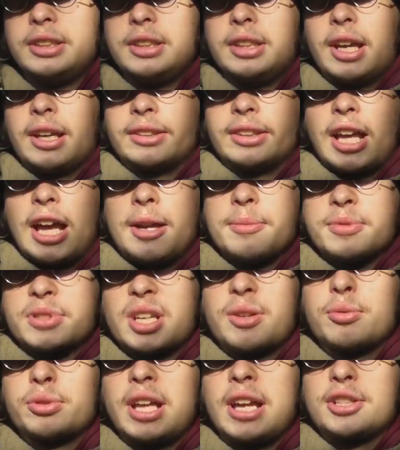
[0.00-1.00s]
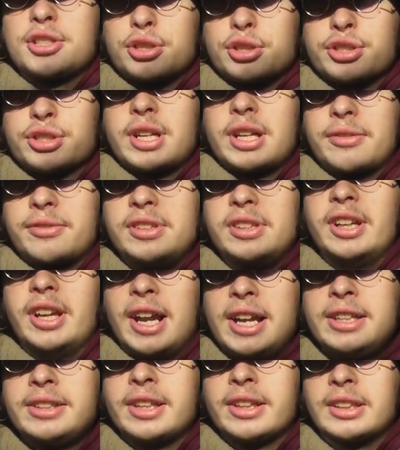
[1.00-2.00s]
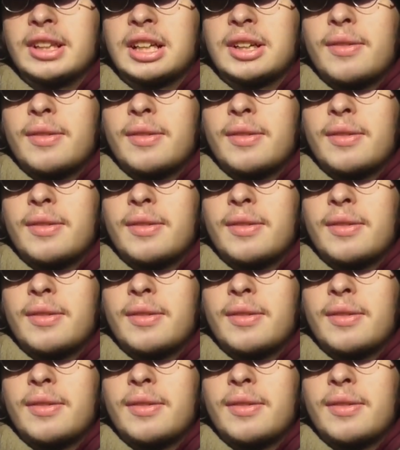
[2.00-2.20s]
at times I would actually start feeling hatred,